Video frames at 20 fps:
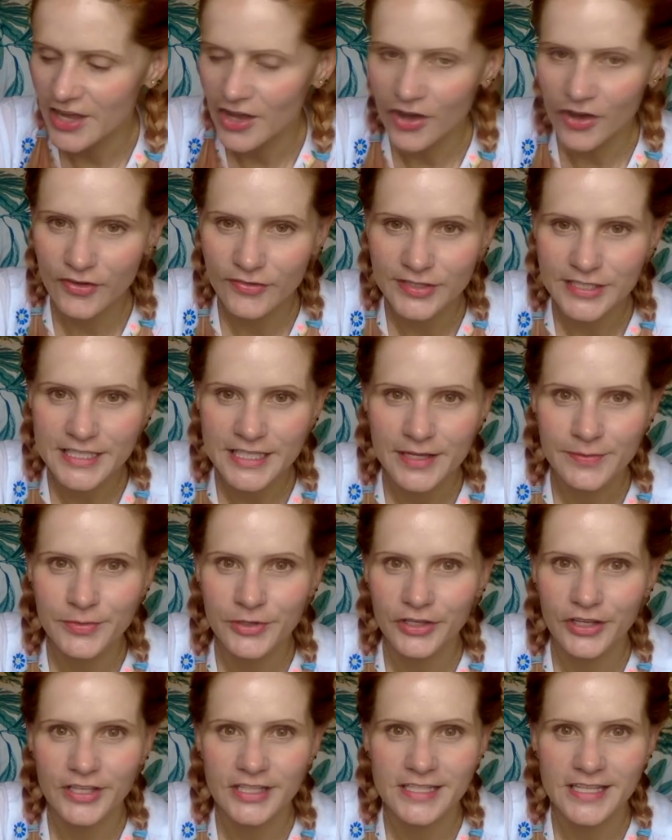Obviously I'm not
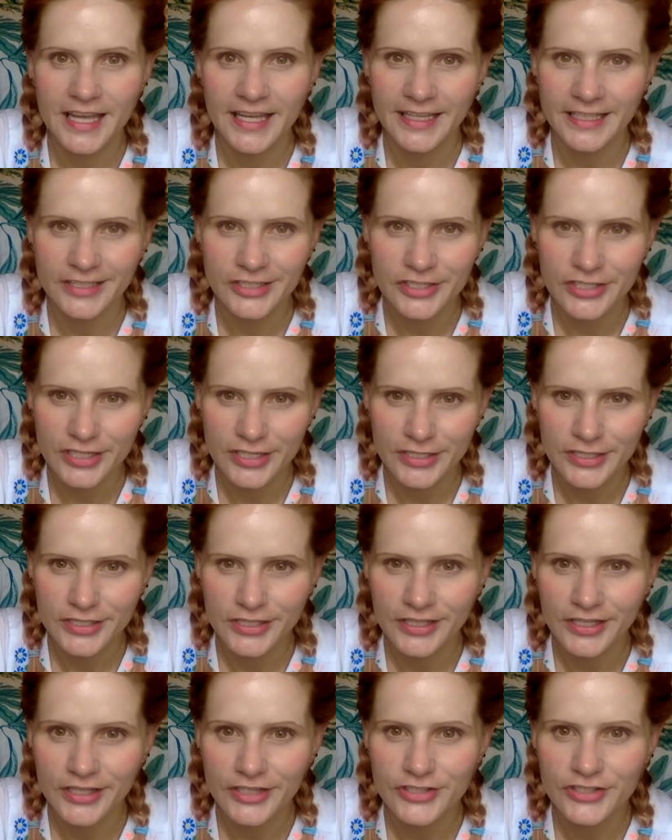going to get injured,
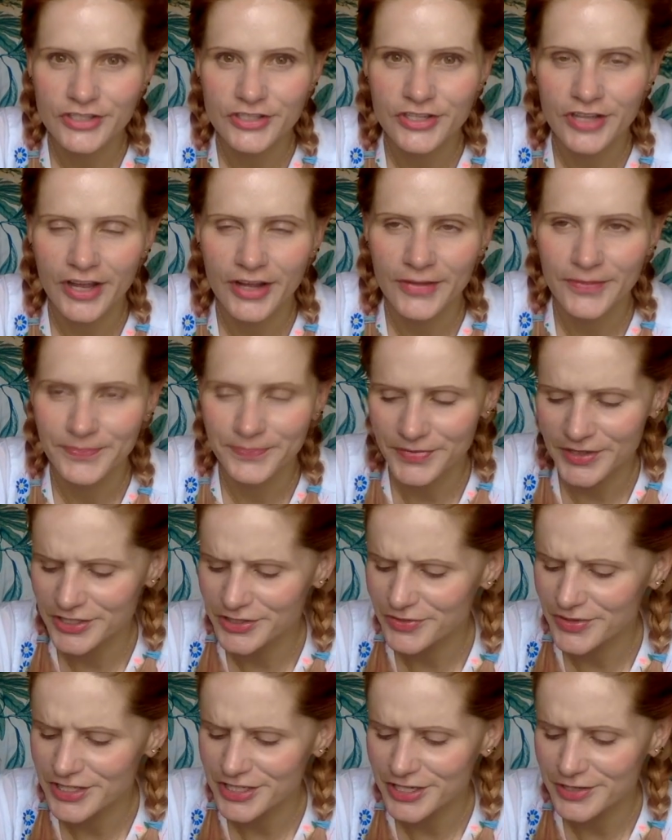
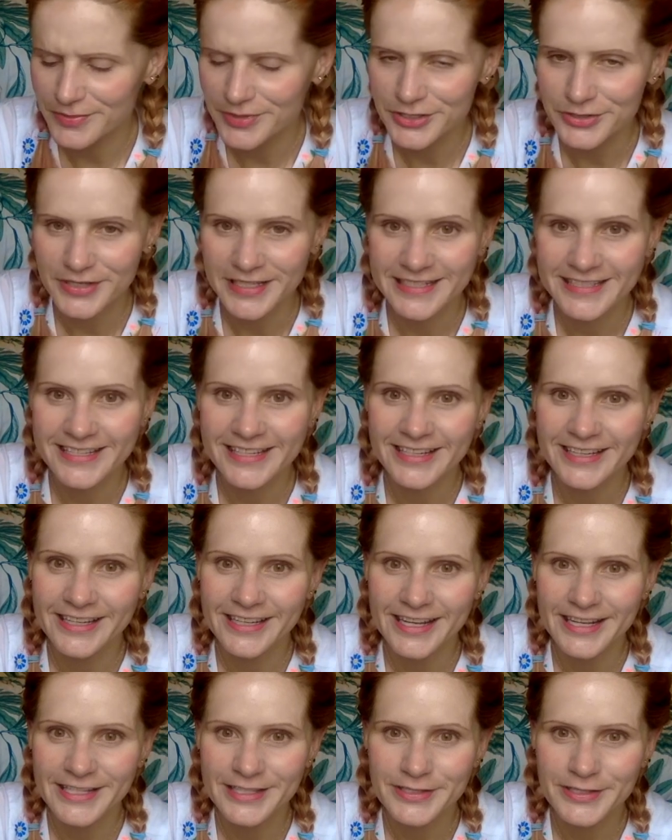switching between
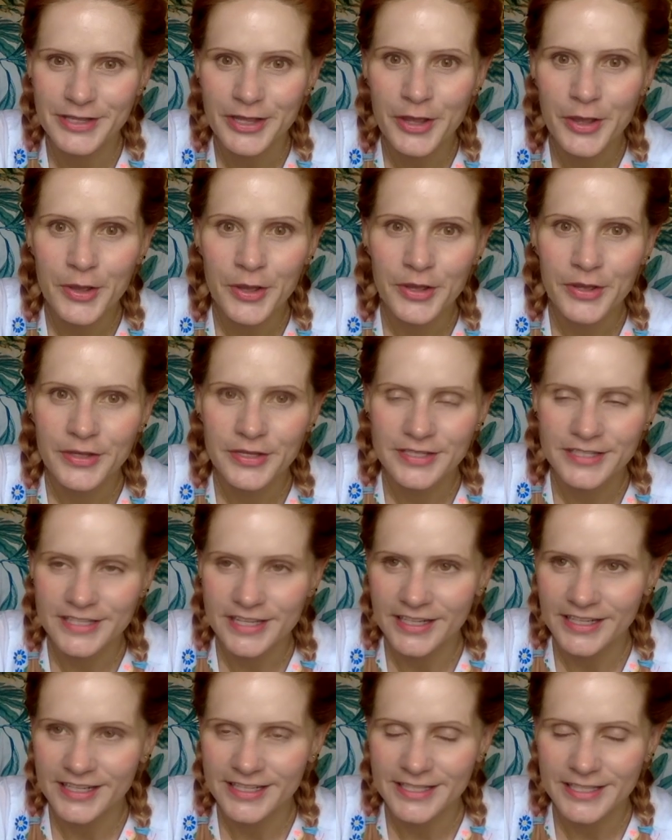
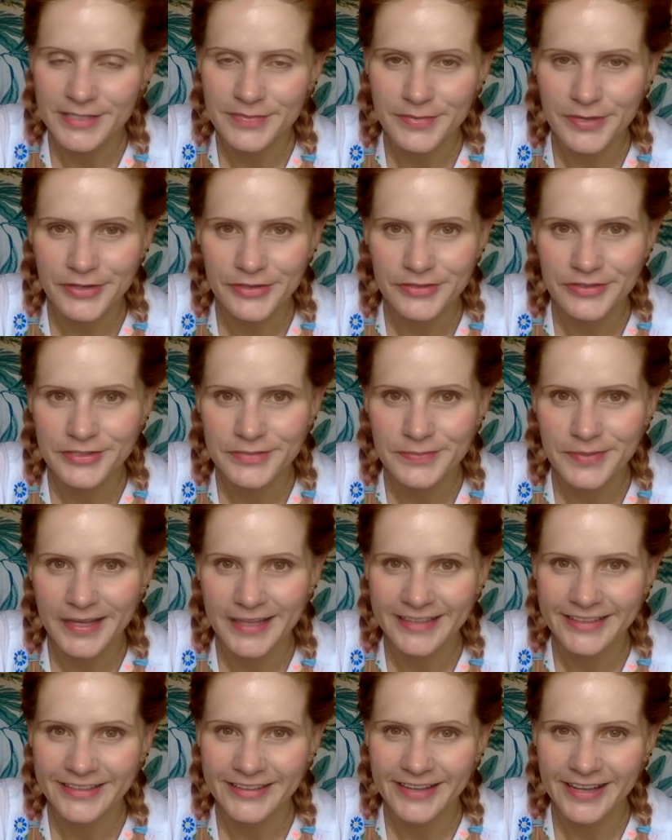sunglasses models,
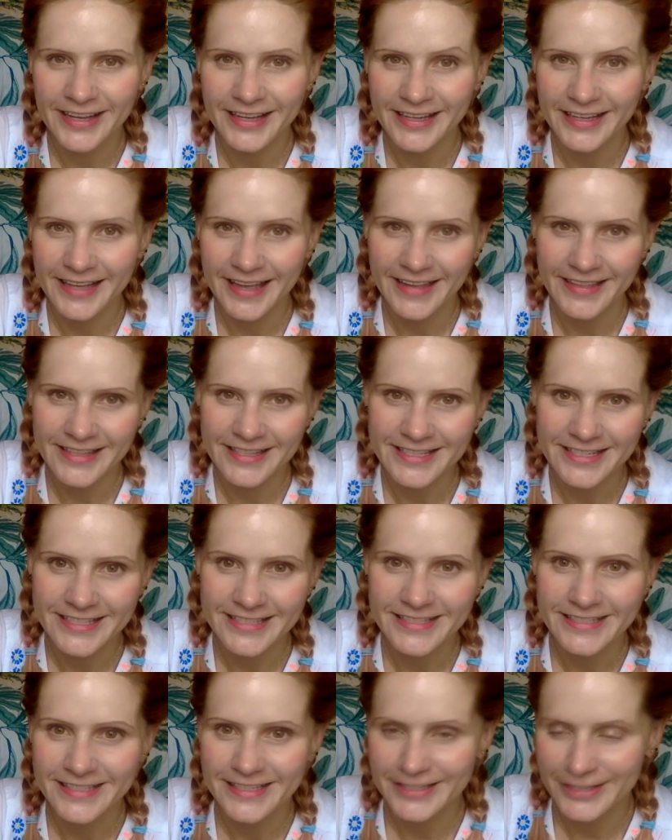but you kind of get the
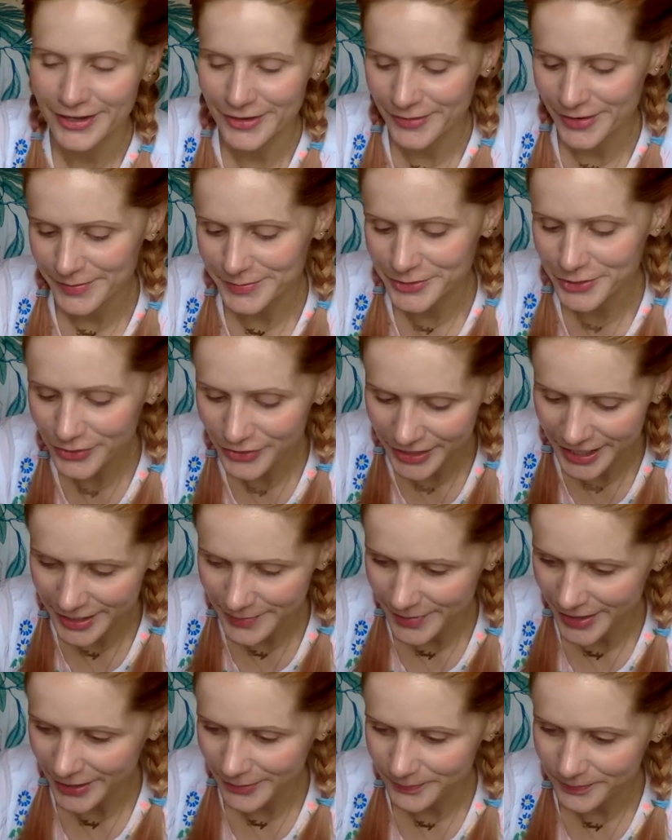gist and know what I'm talking
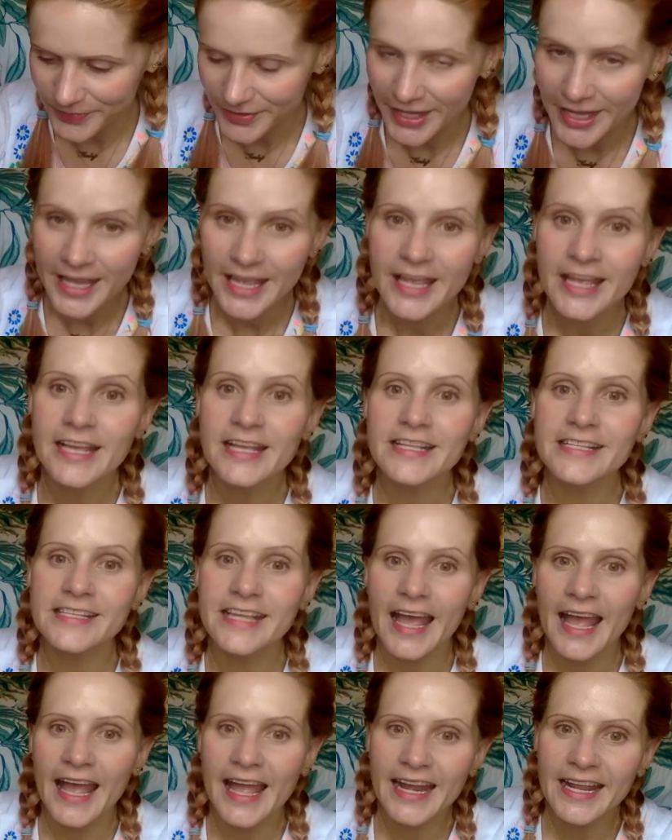about. So
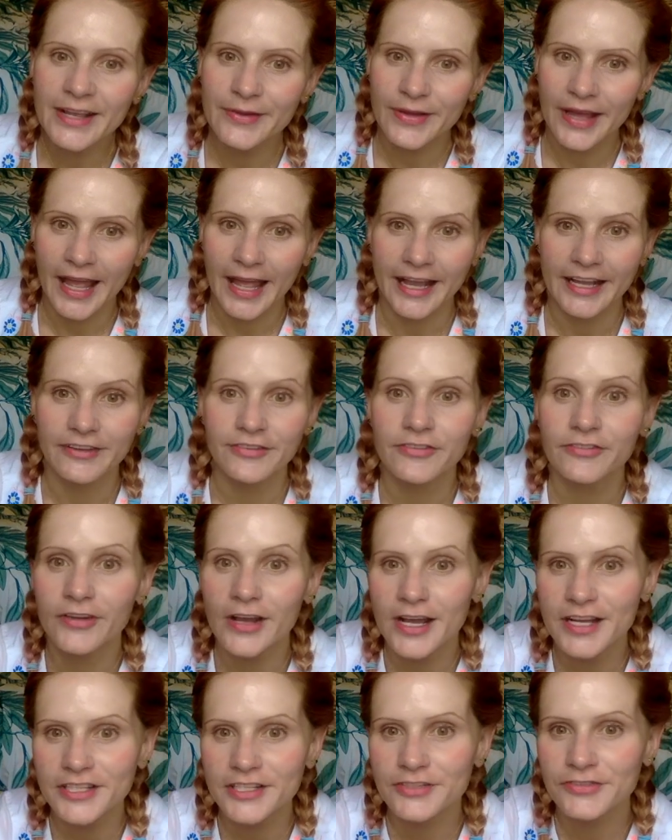anyway,
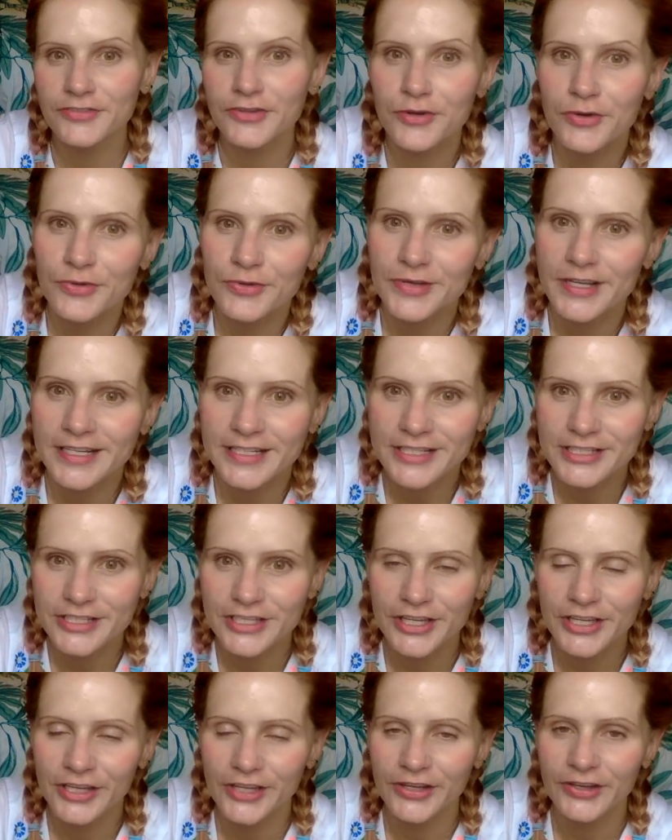fast forward
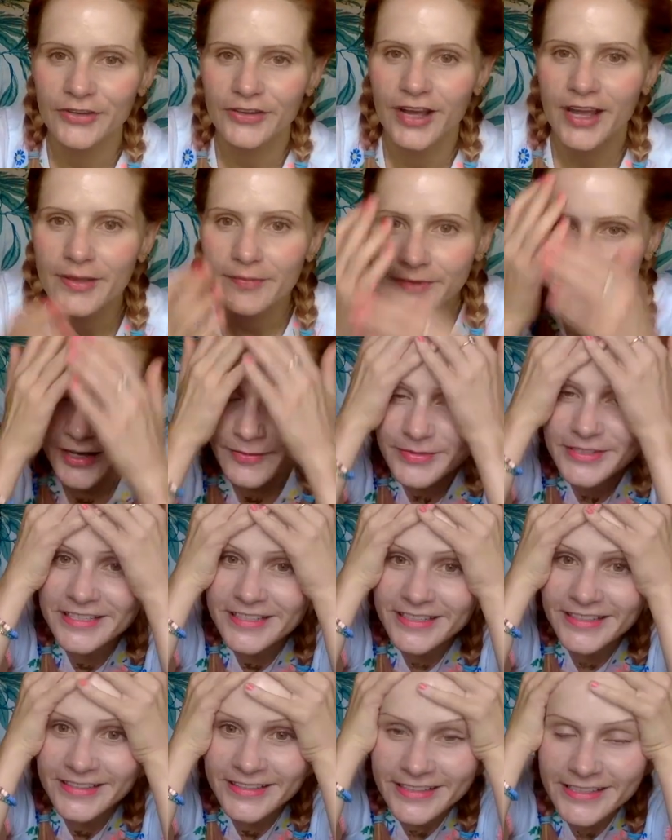to, I'm
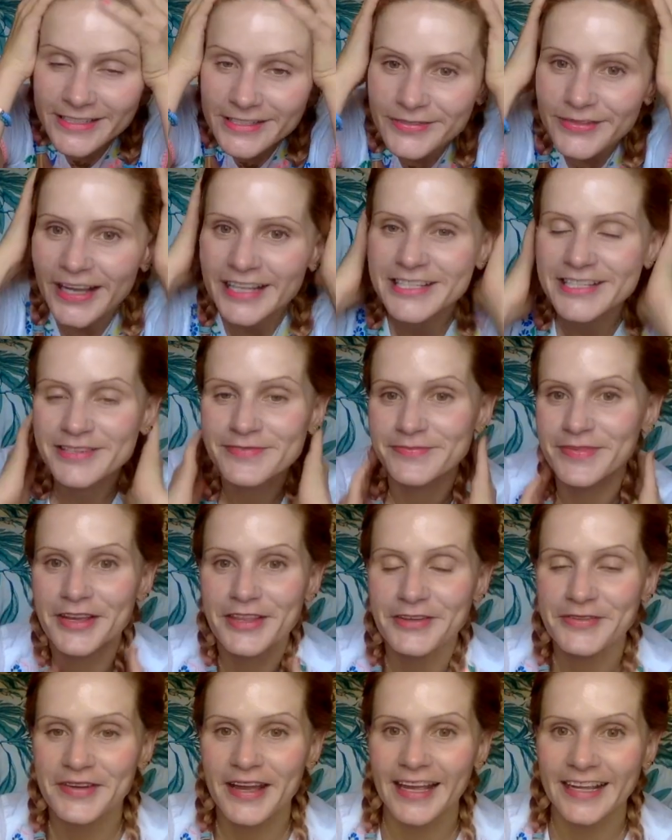absolutely sweating, by
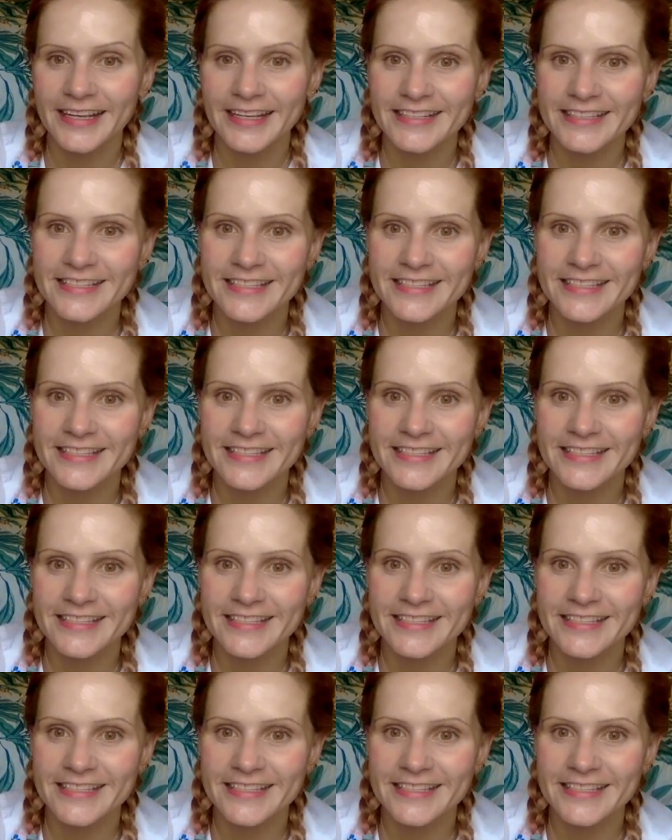the way.